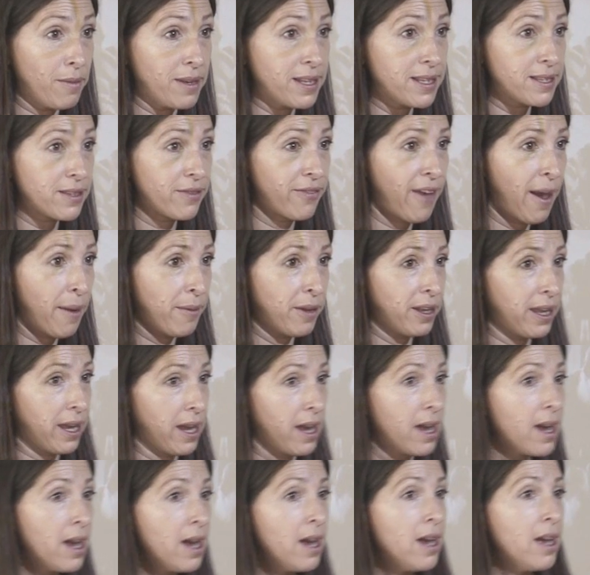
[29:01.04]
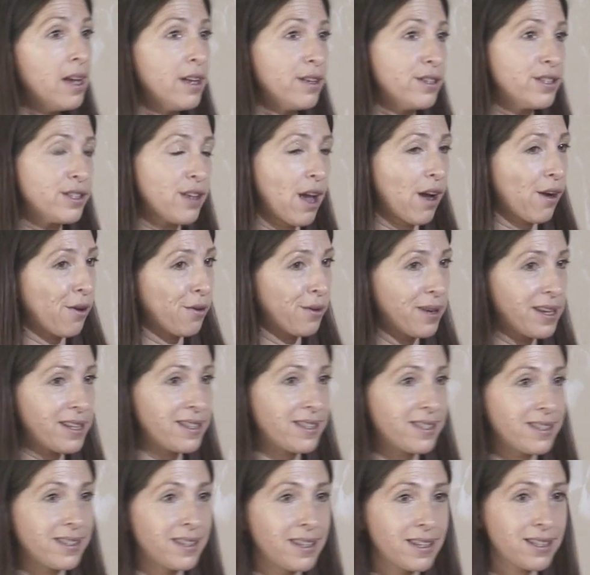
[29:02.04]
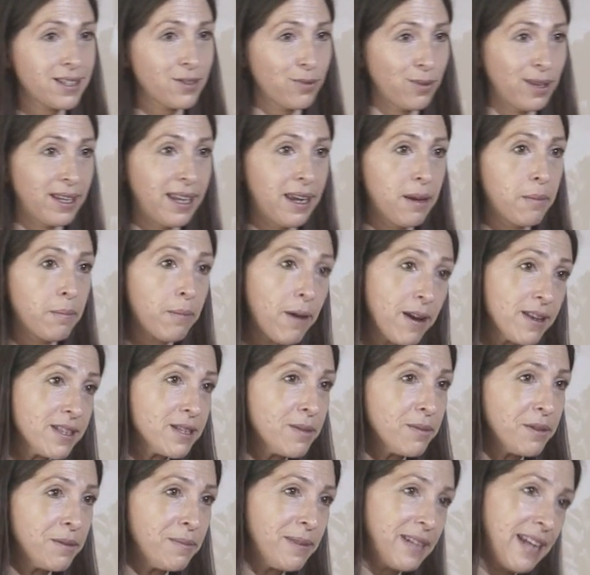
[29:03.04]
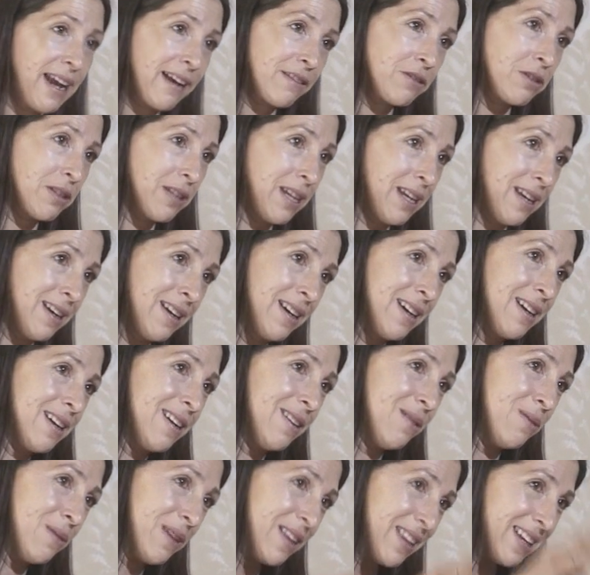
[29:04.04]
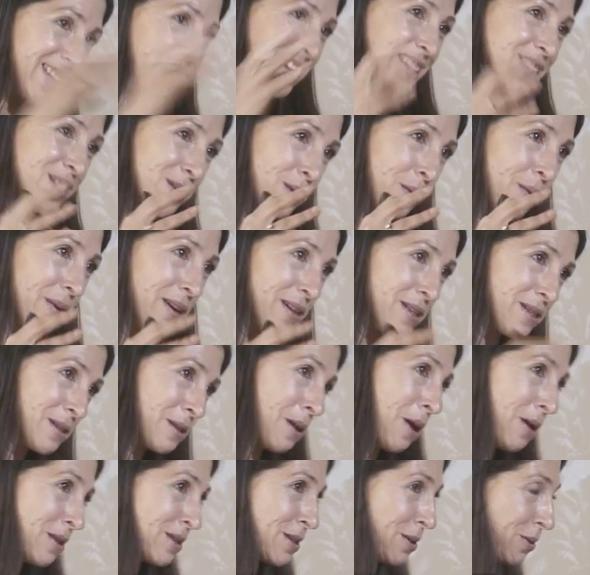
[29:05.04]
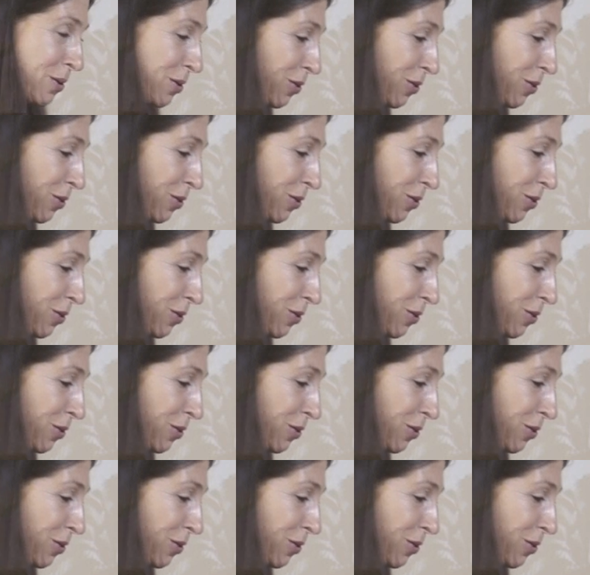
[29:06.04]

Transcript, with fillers: his family so it's this really impossible, but actually within the story, it's not so